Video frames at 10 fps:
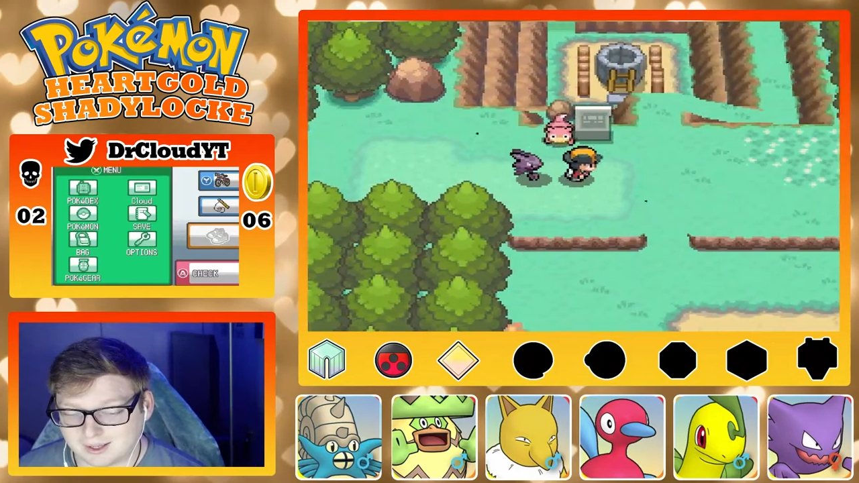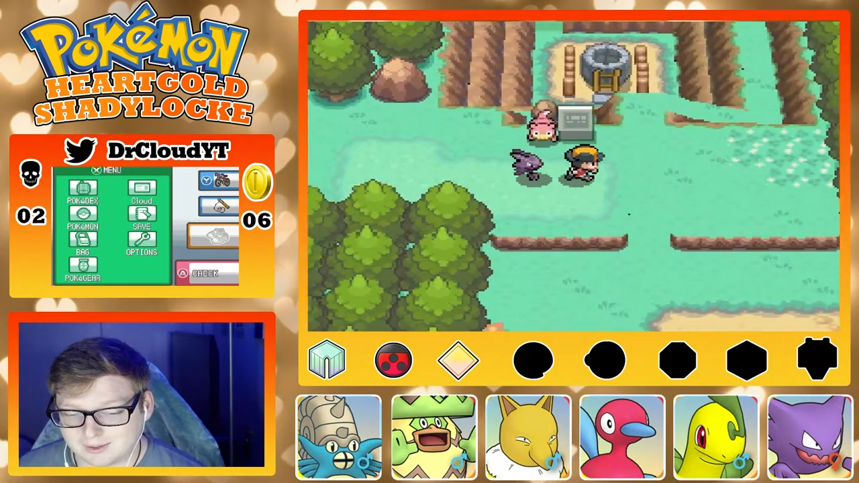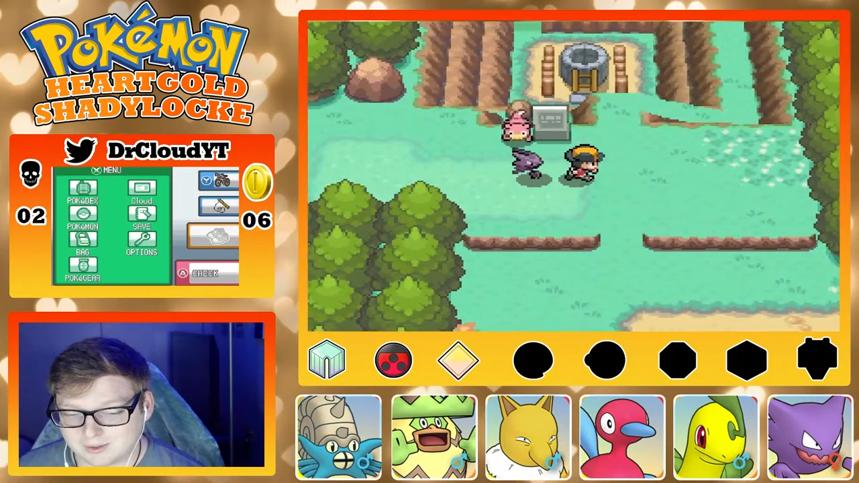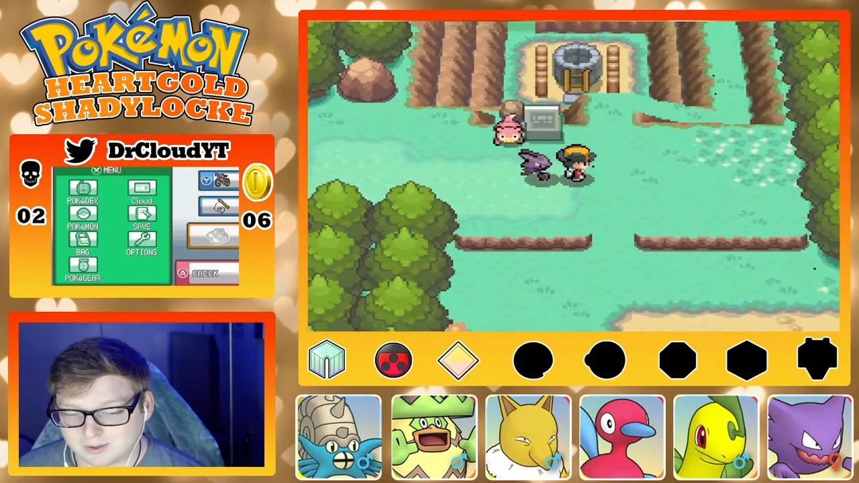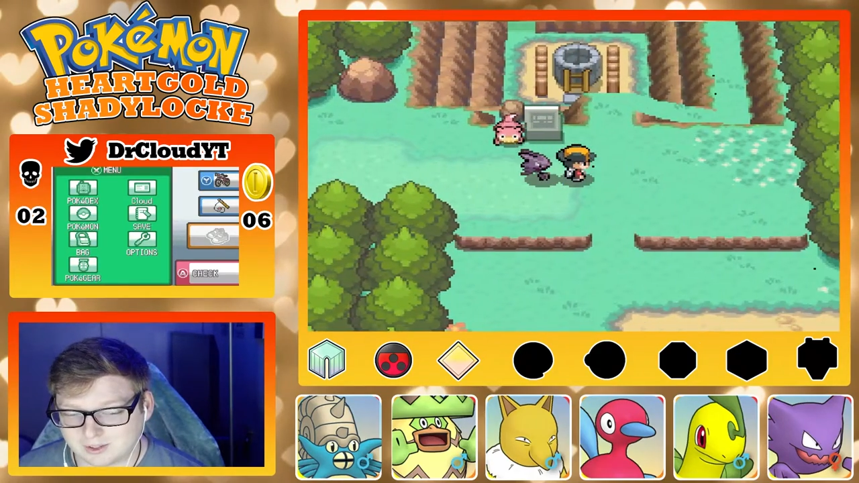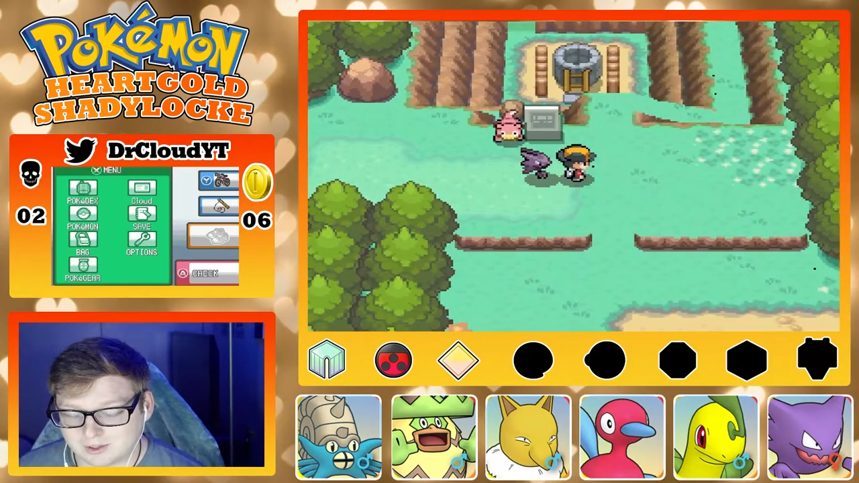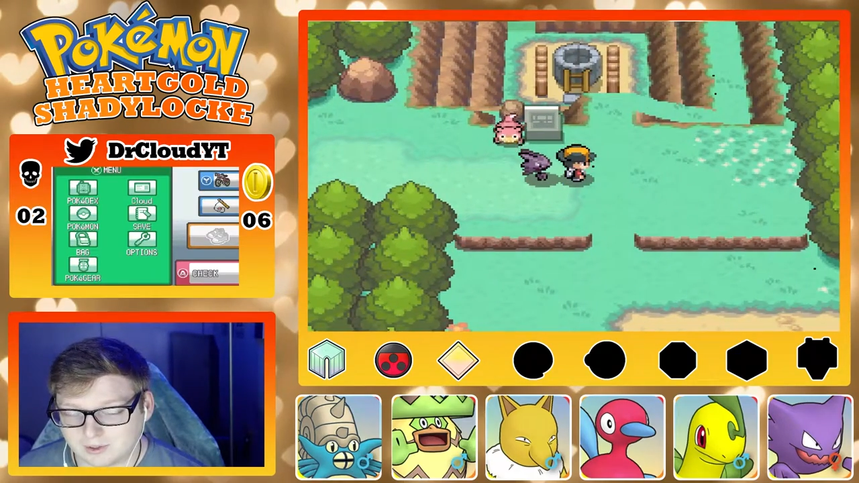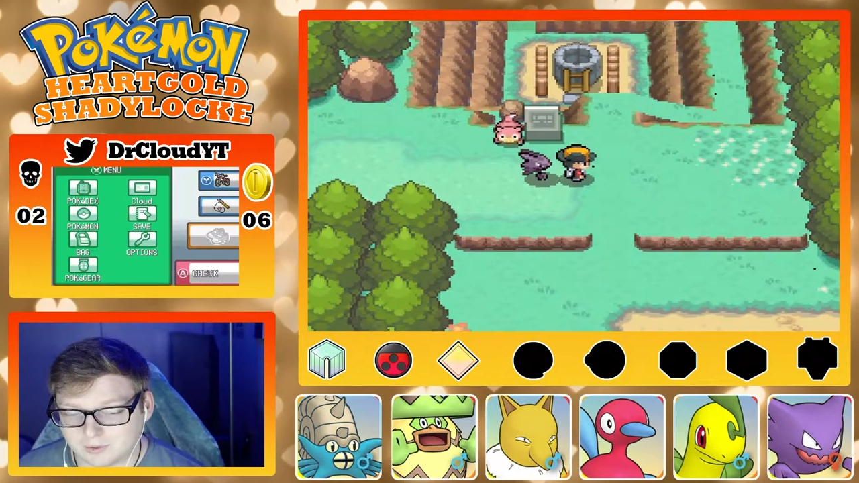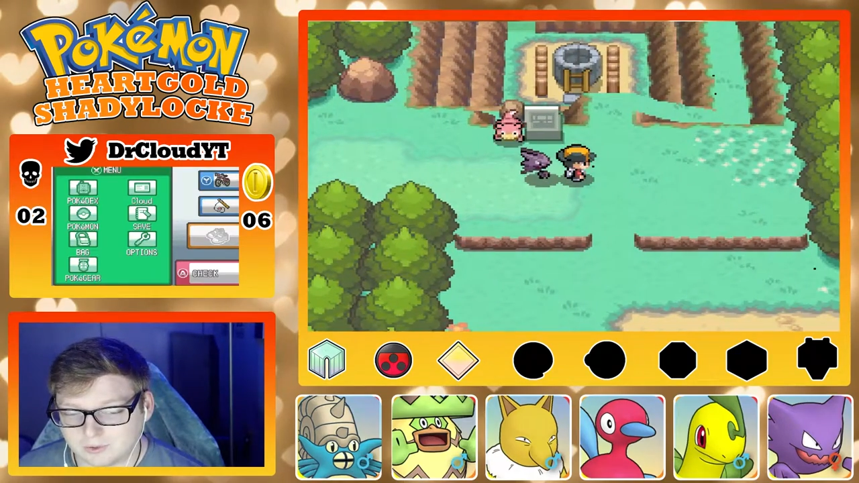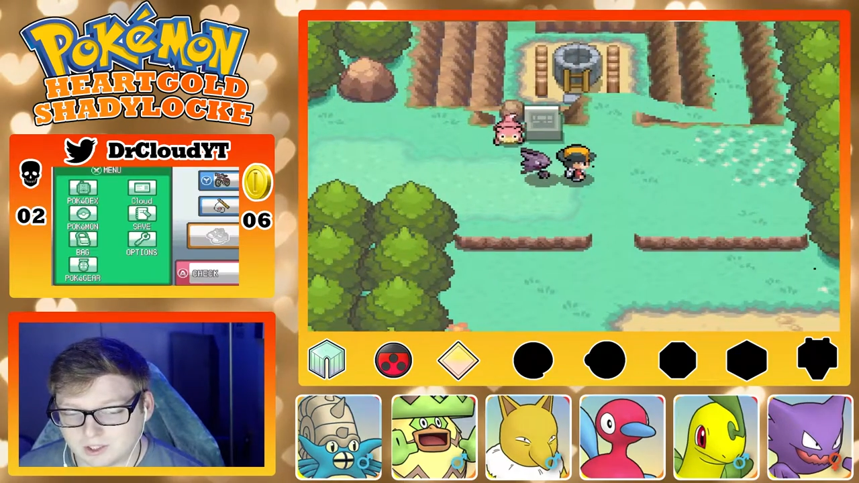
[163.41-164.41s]
It's just like,
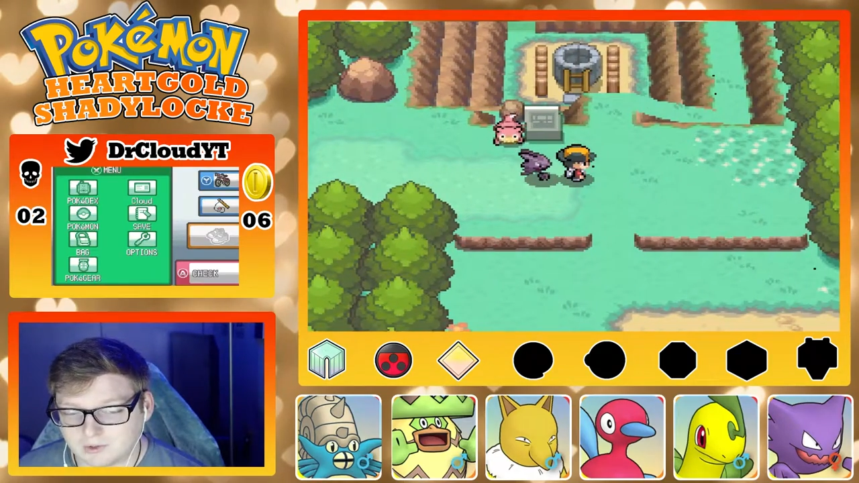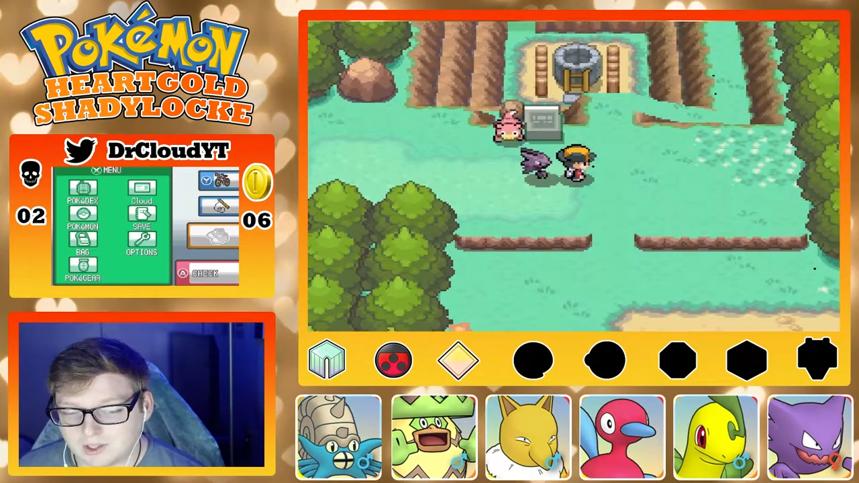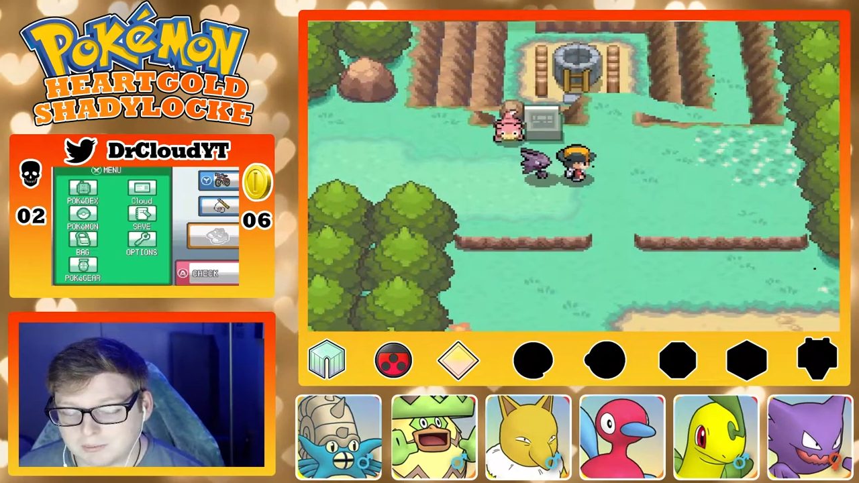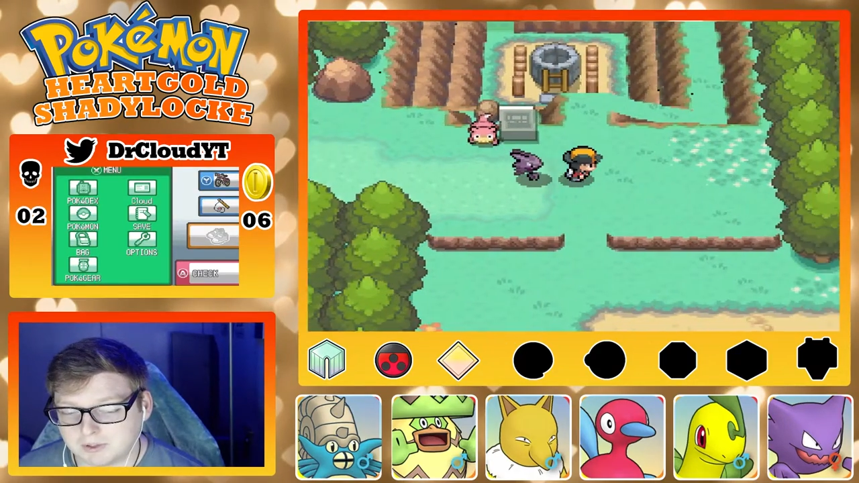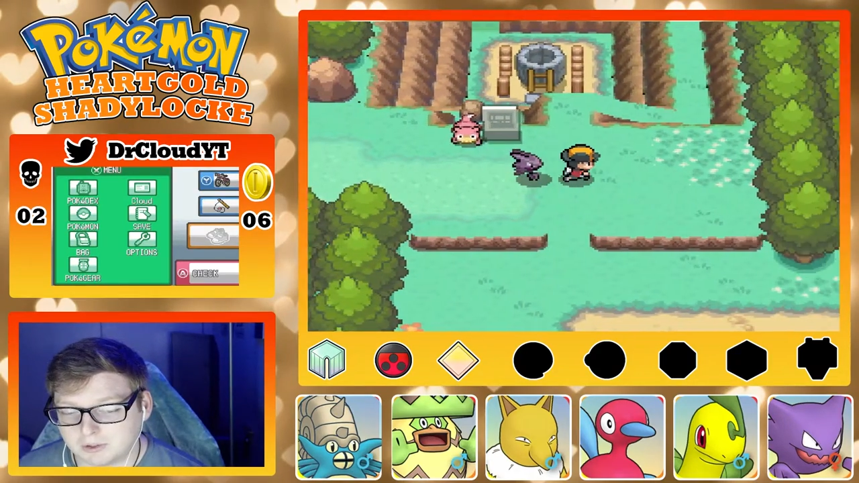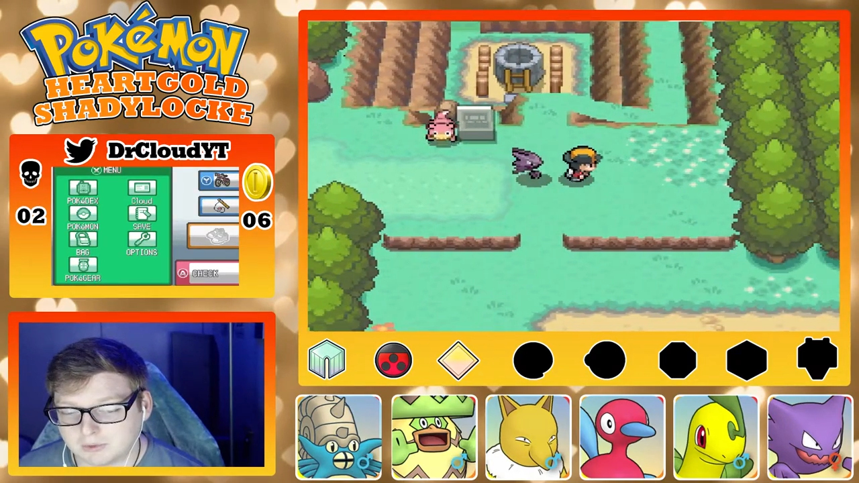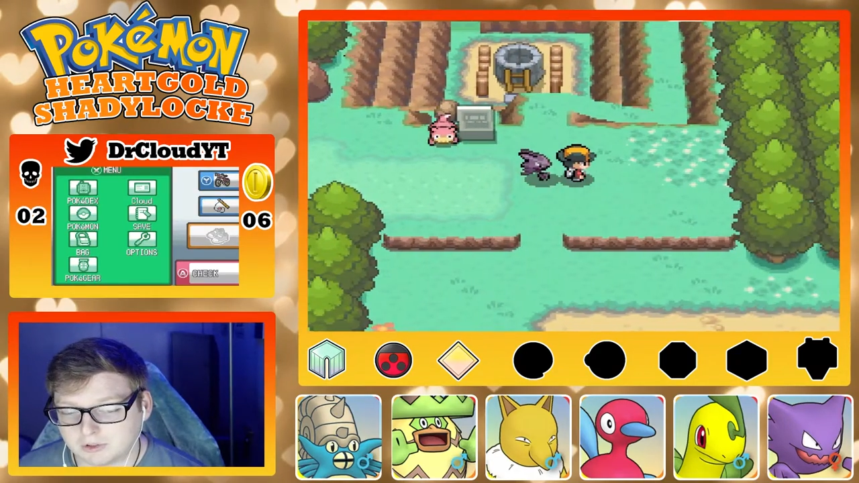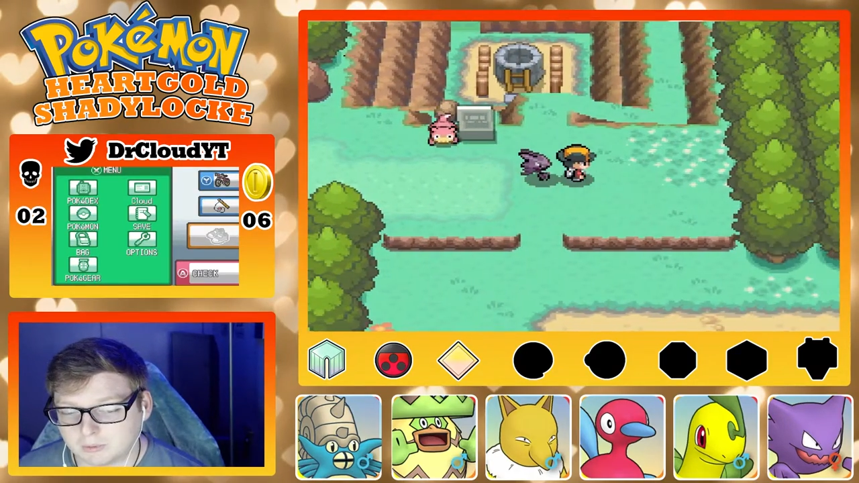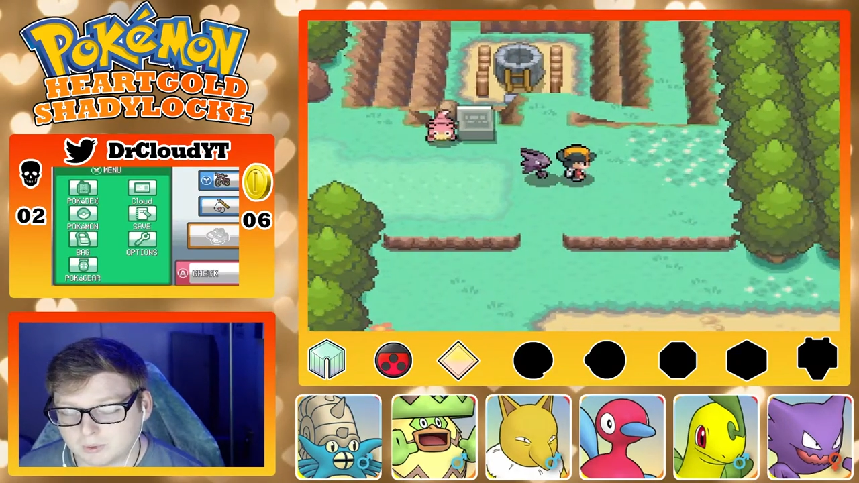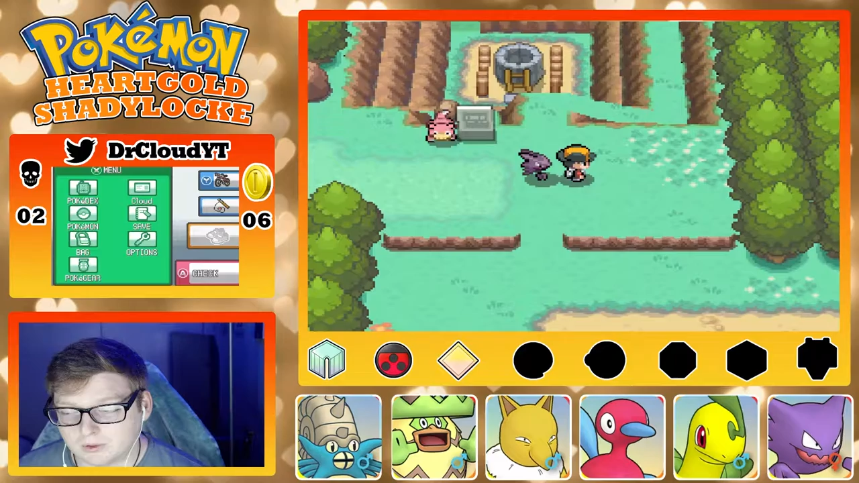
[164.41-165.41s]
oh, okay, you gave me a little bit of
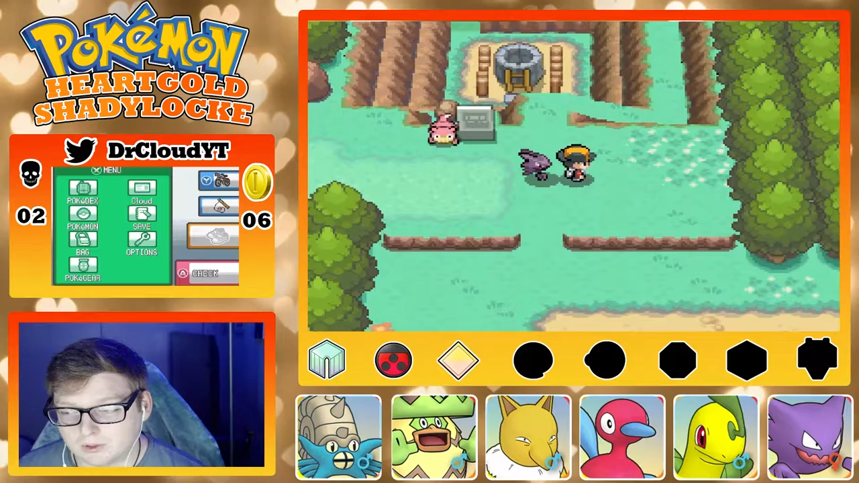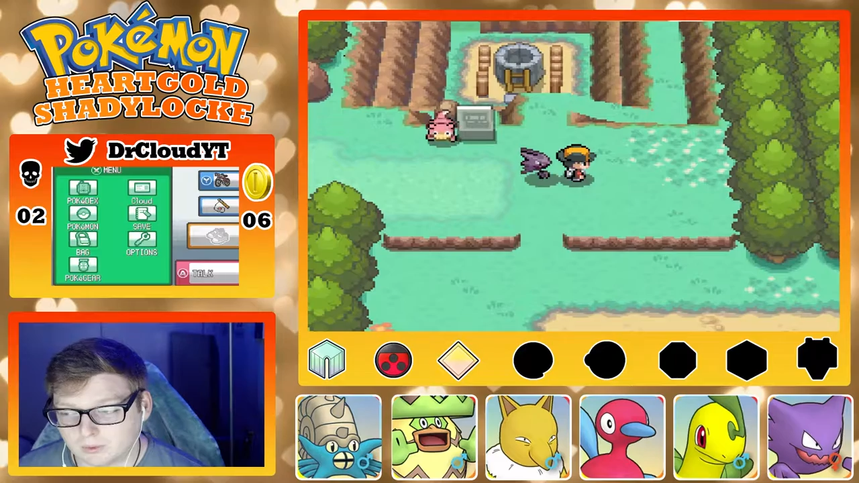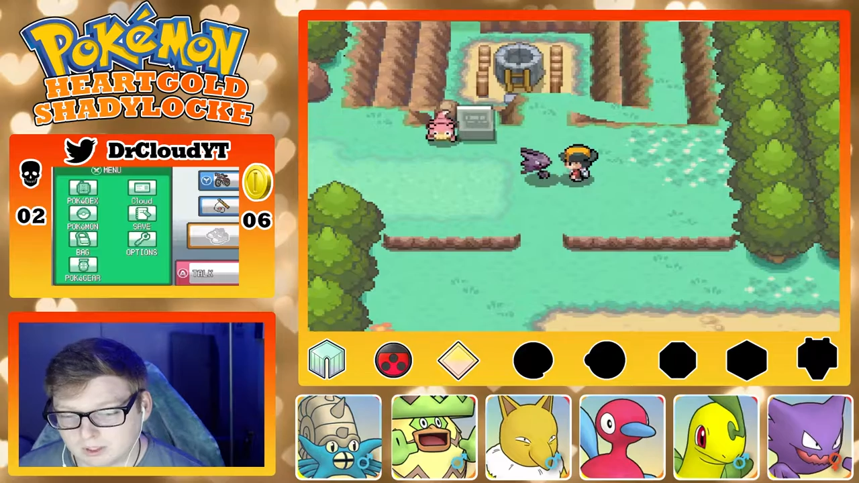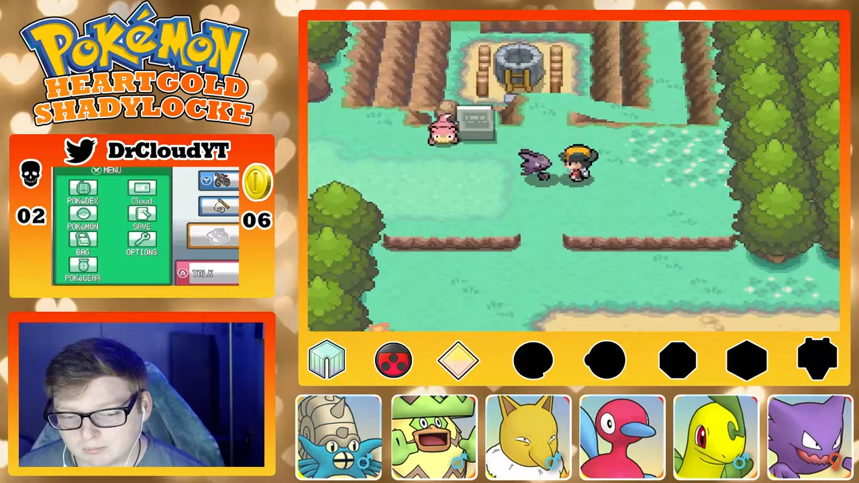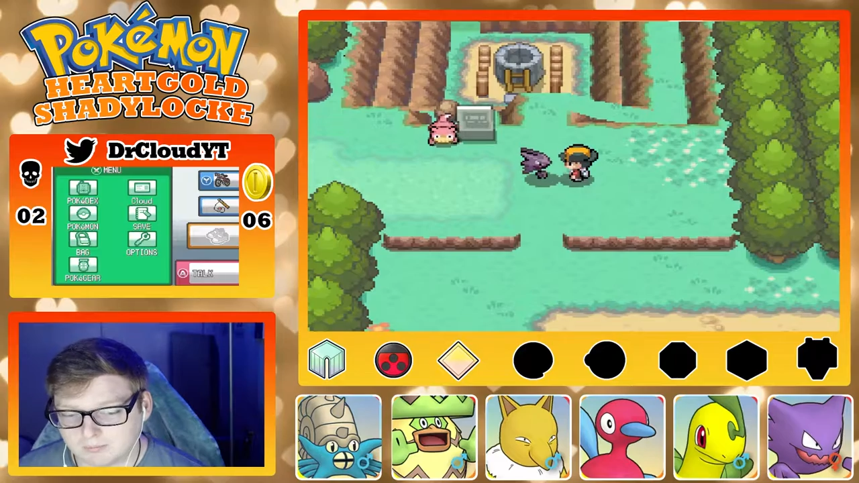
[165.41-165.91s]
support, okay.